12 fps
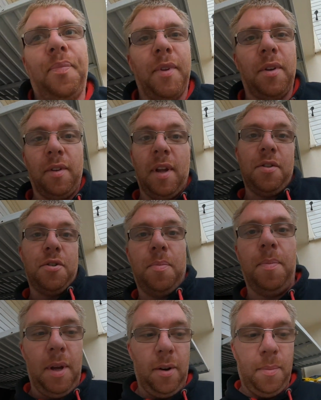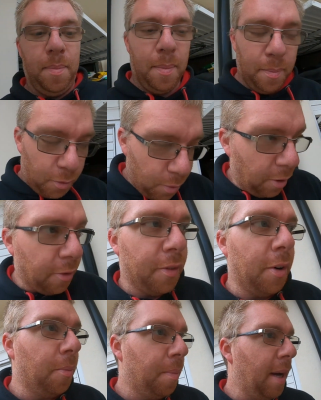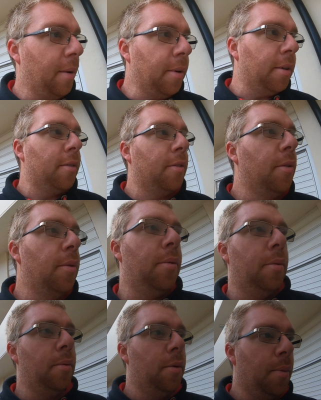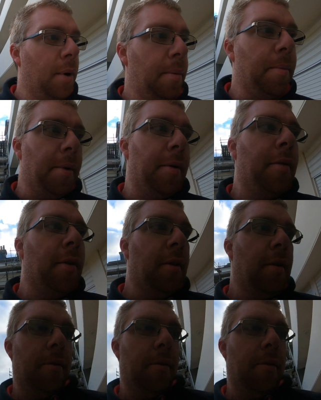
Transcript: Because that should be our 12 volt power to the wiper motor.